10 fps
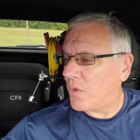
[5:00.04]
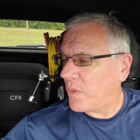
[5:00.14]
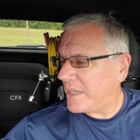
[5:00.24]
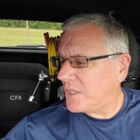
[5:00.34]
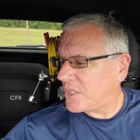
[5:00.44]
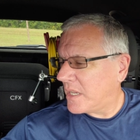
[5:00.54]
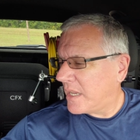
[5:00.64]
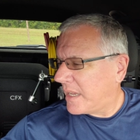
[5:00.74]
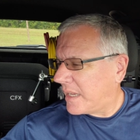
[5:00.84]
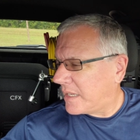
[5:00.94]
grids.
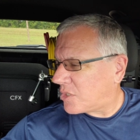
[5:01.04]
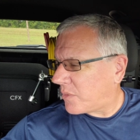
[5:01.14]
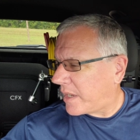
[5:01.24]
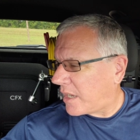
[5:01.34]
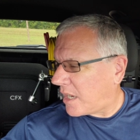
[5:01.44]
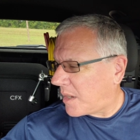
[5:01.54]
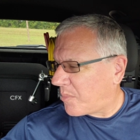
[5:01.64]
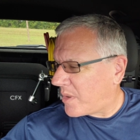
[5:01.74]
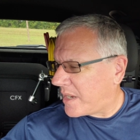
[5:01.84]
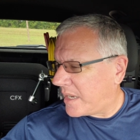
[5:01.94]
And so I
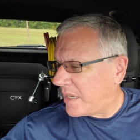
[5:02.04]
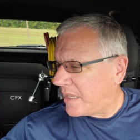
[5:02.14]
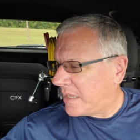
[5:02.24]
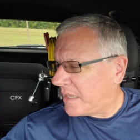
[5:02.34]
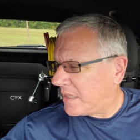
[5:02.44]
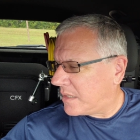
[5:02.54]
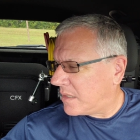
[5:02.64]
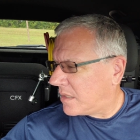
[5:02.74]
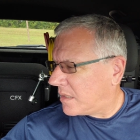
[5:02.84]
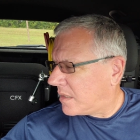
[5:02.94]
operated
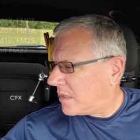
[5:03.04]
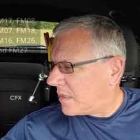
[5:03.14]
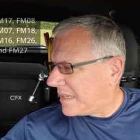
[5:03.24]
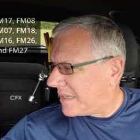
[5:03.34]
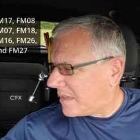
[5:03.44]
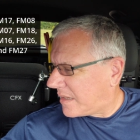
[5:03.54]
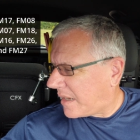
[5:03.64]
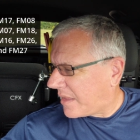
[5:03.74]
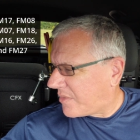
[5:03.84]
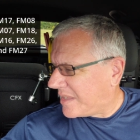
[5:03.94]
in,
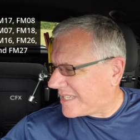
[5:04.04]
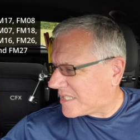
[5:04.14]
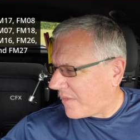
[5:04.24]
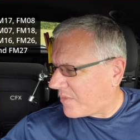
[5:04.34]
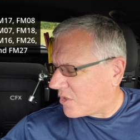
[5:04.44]
I think, seven